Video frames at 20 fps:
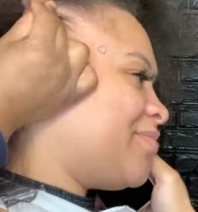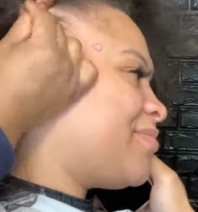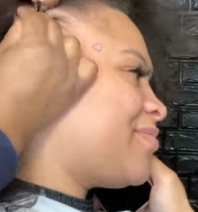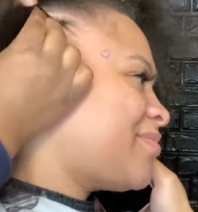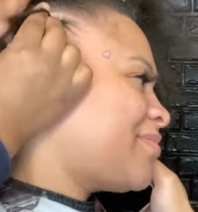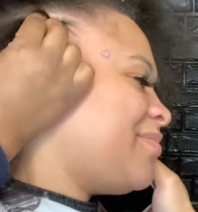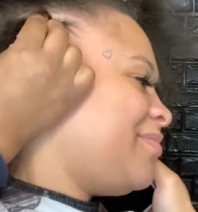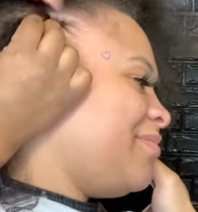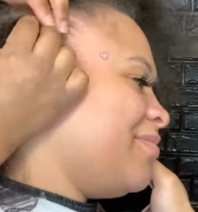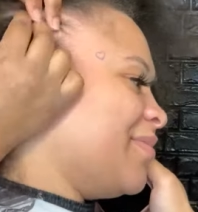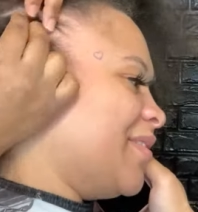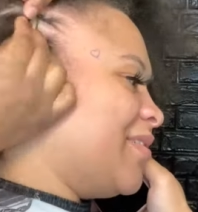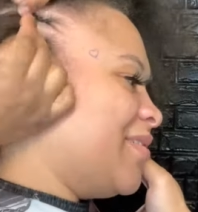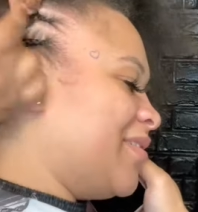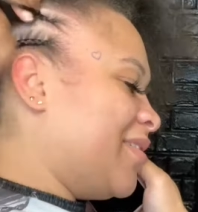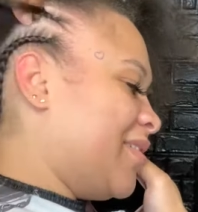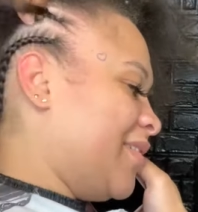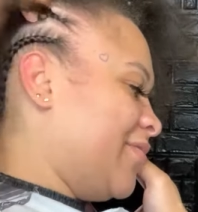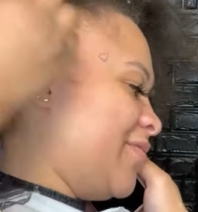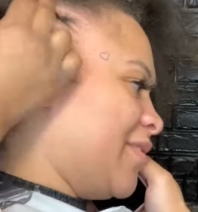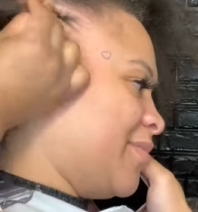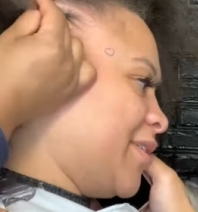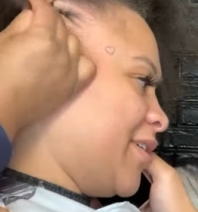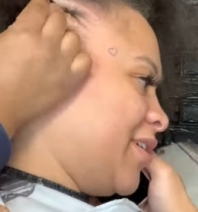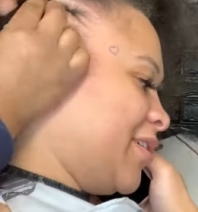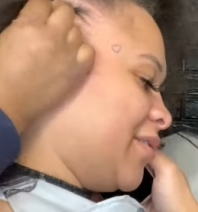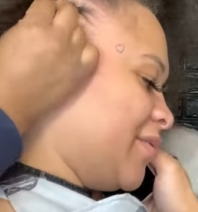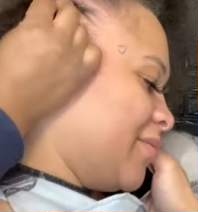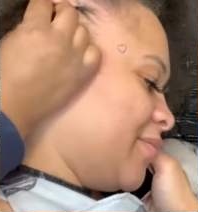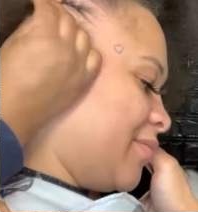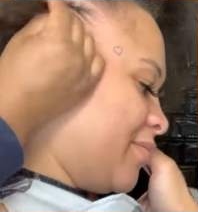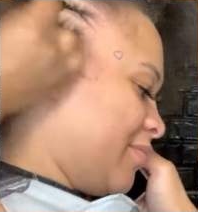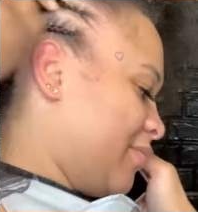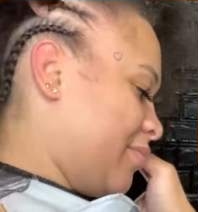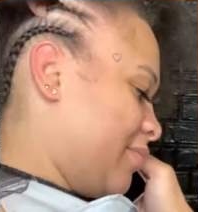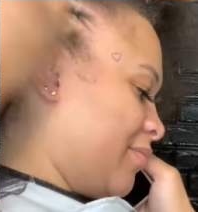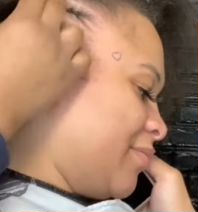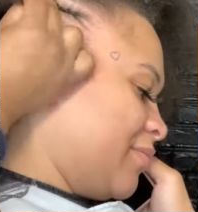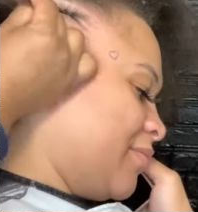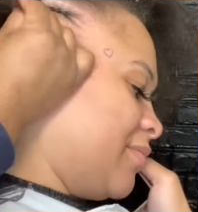to it. I already washed and
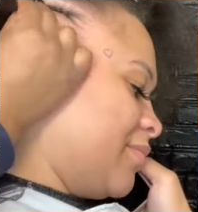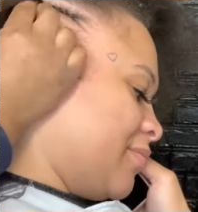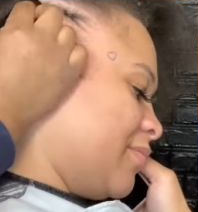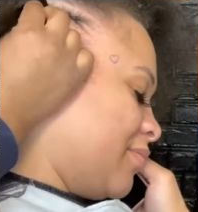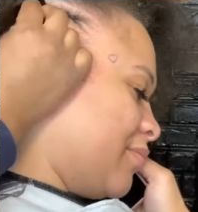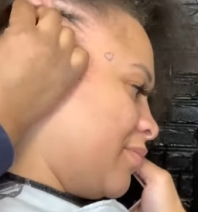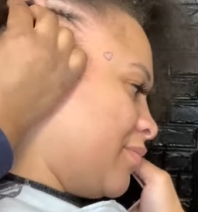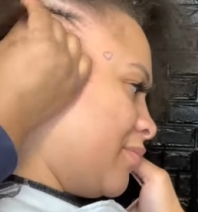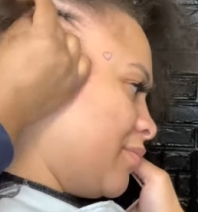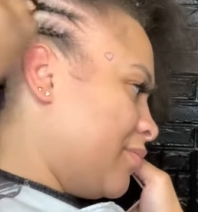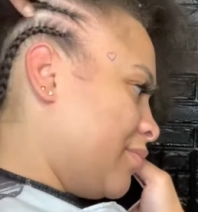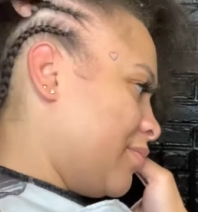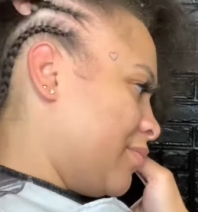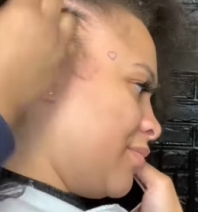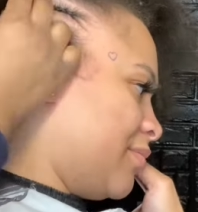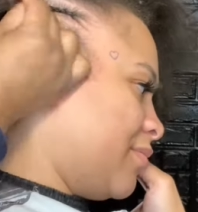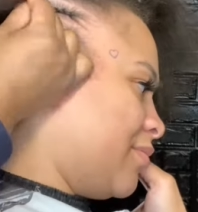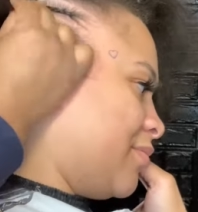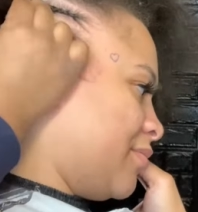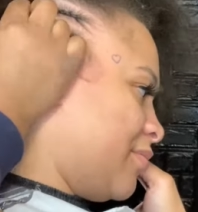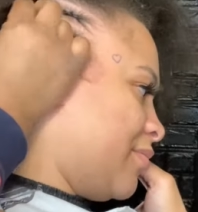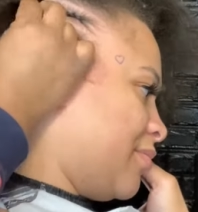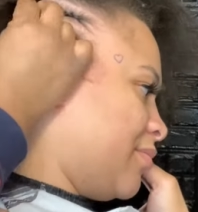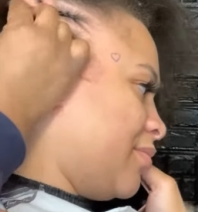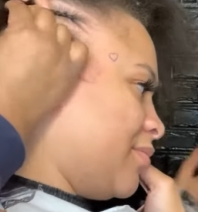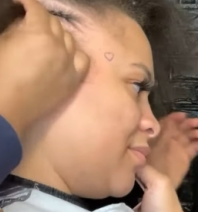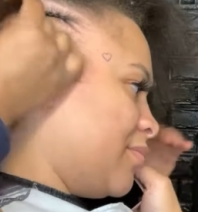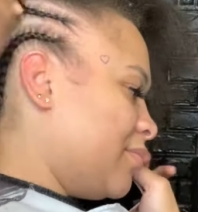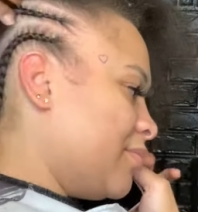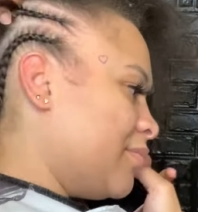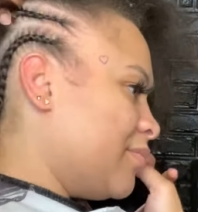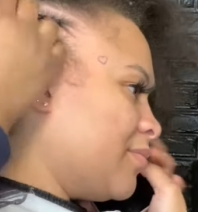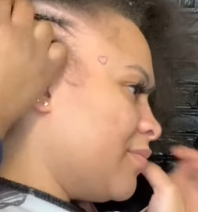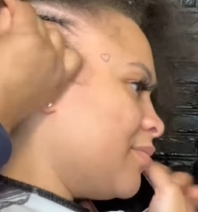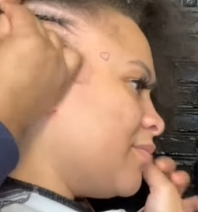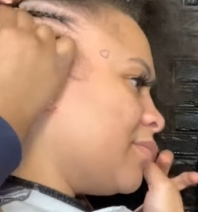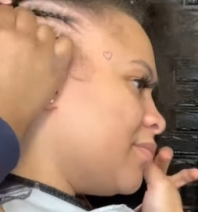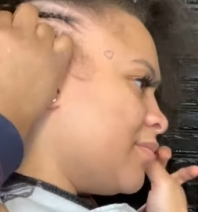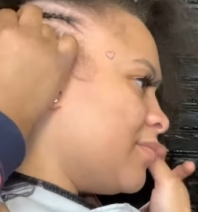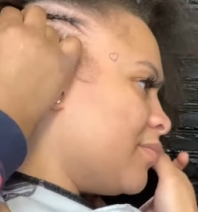blow dry my hair, my client's hair off
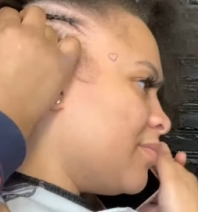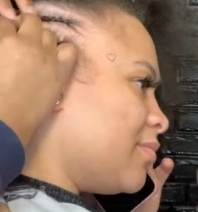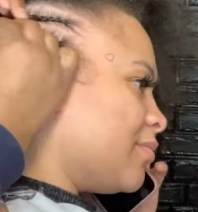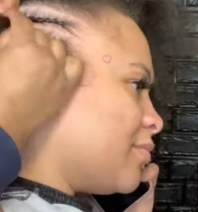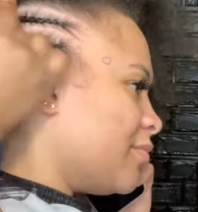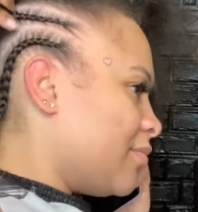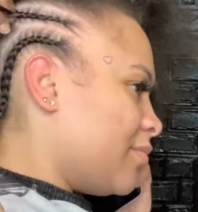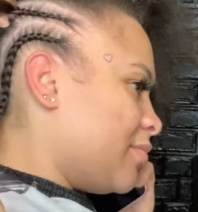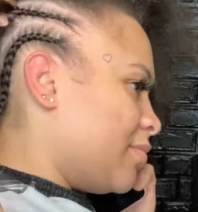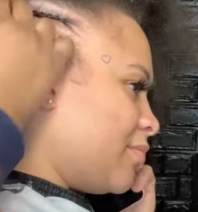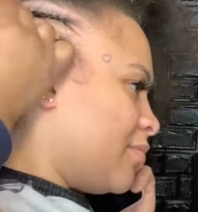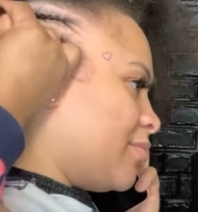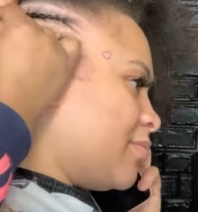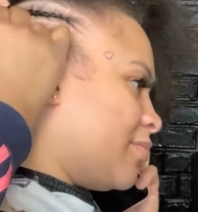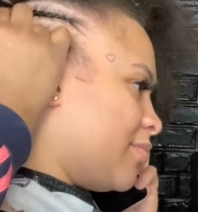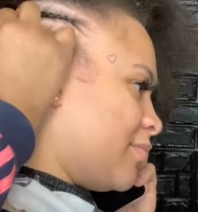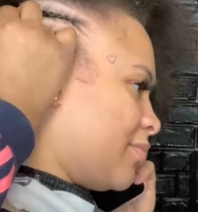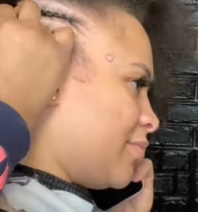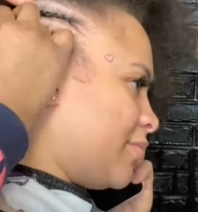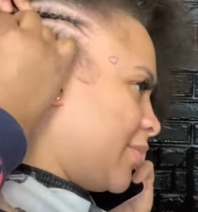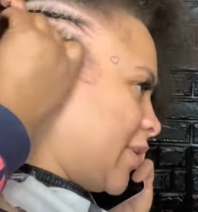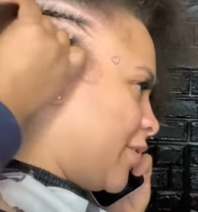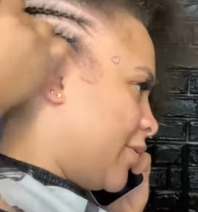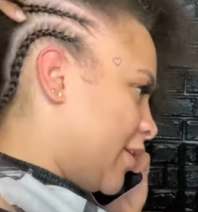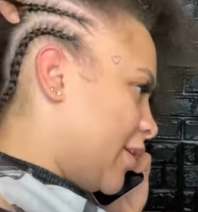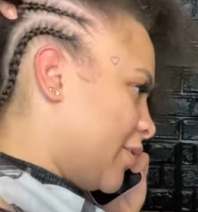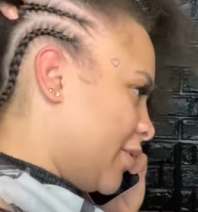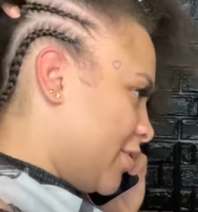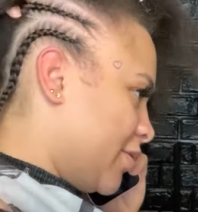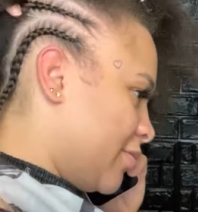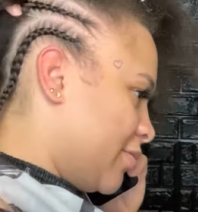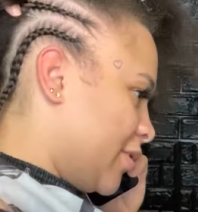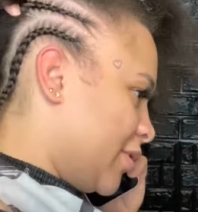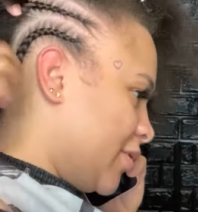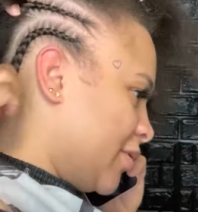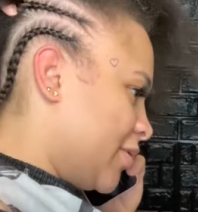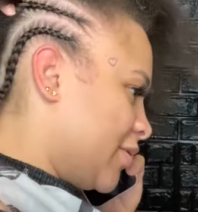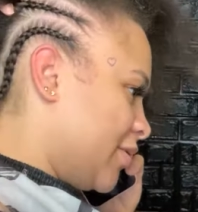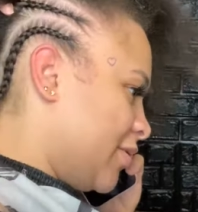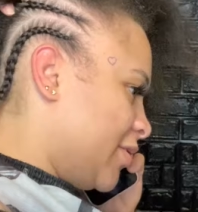camera, and now I'm just going to go
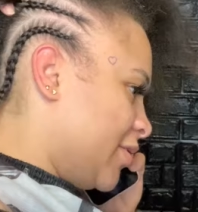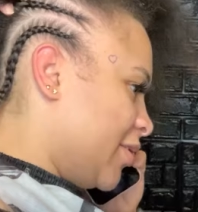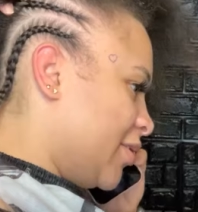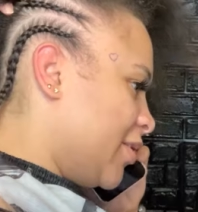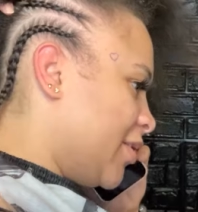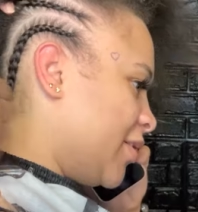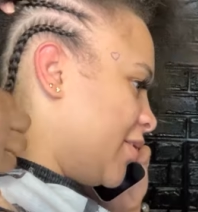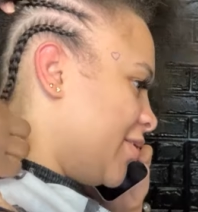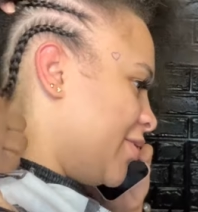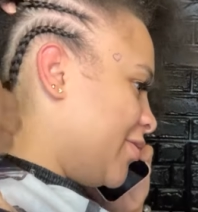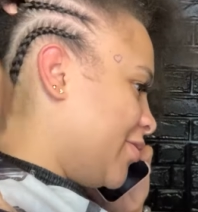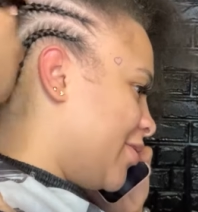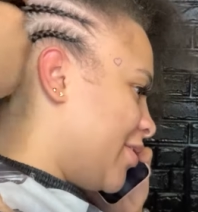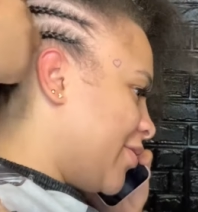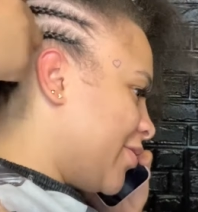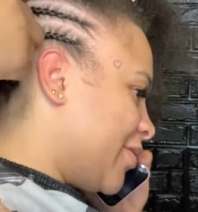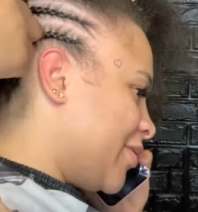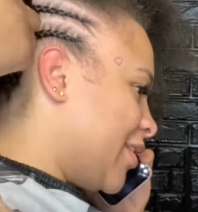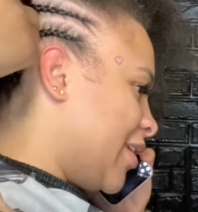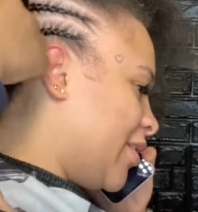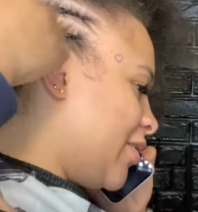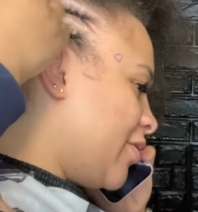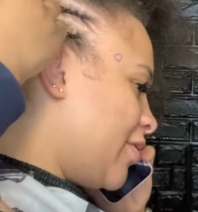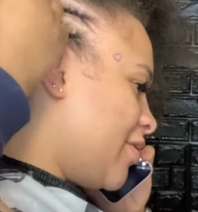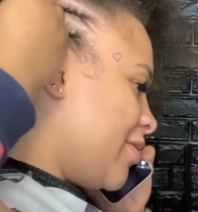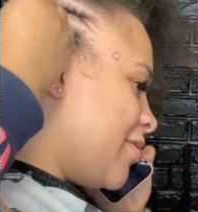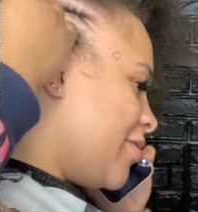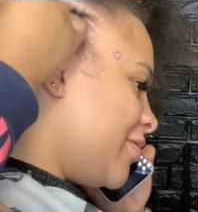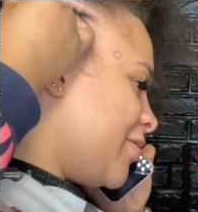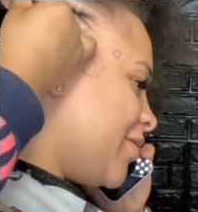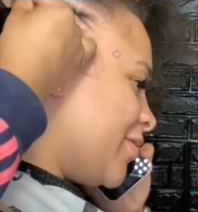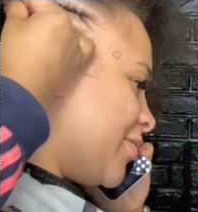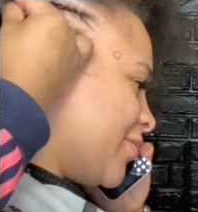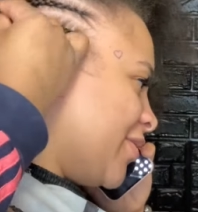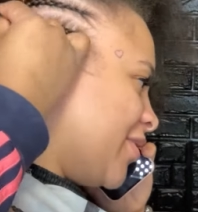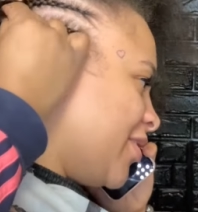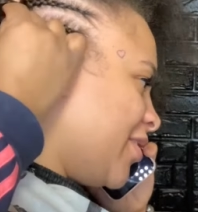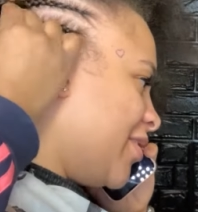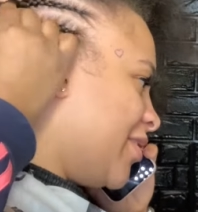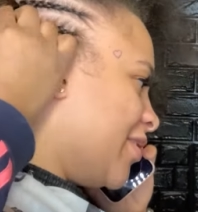ahead and braid her hair down,
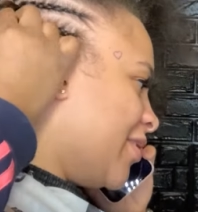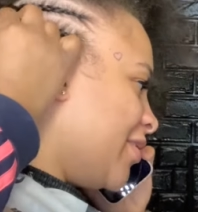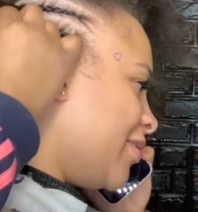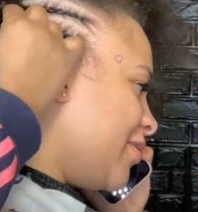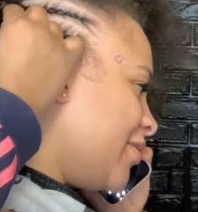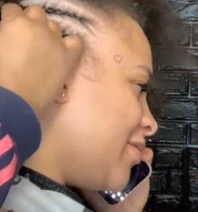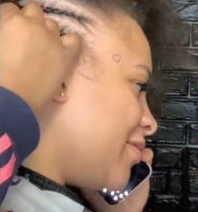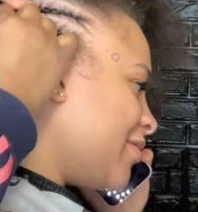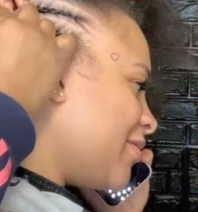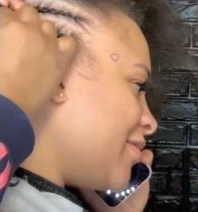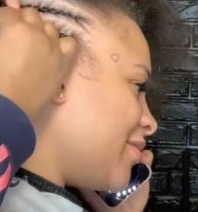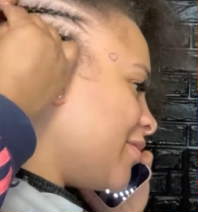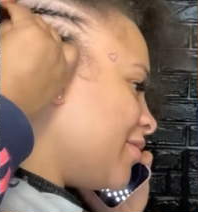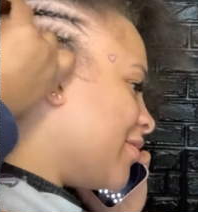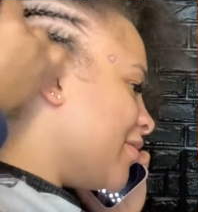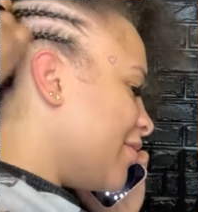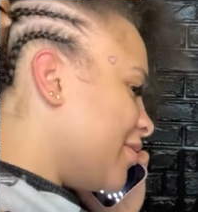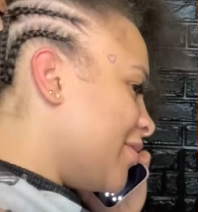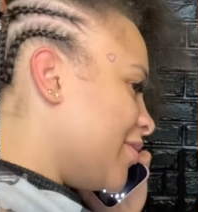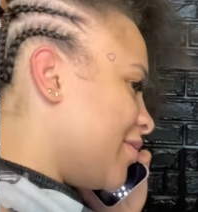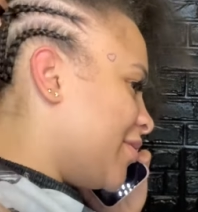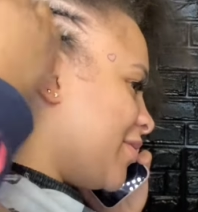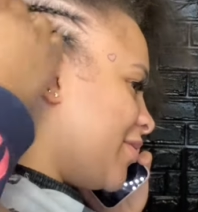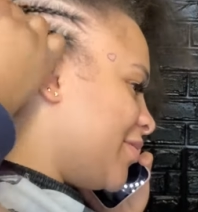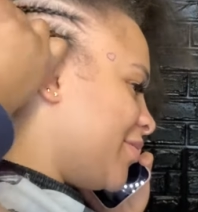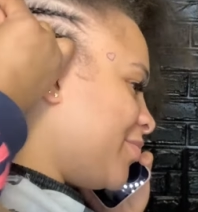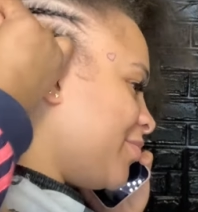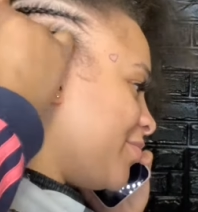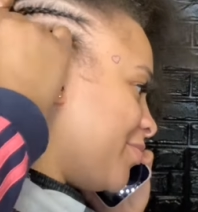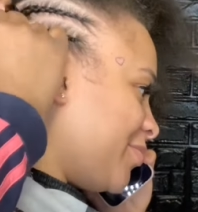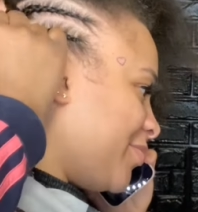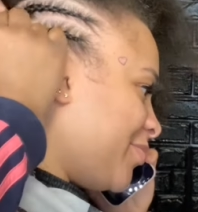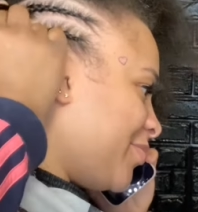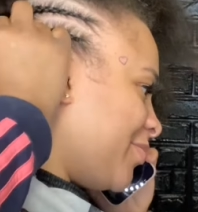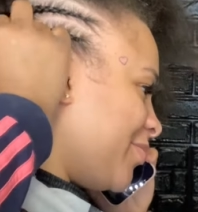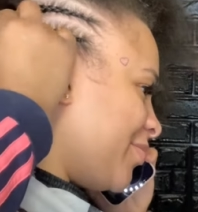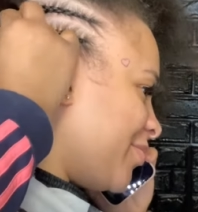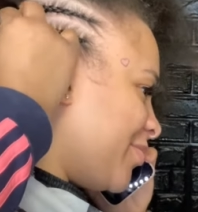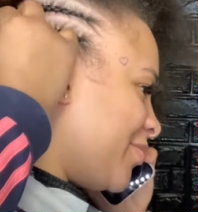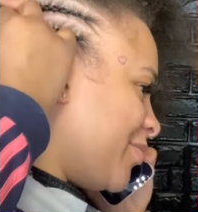and we are just doing straight back
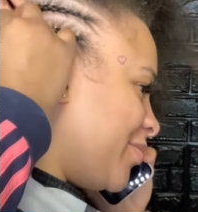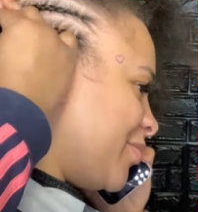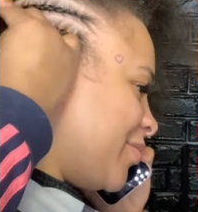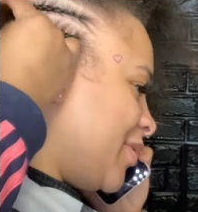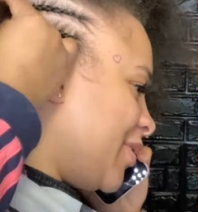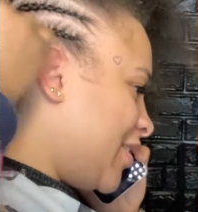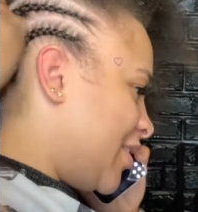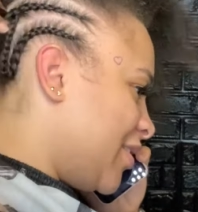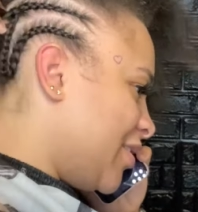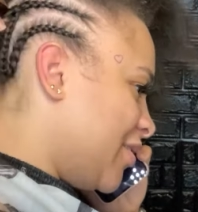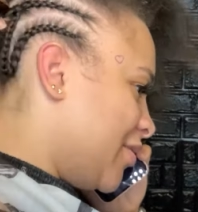braids and we're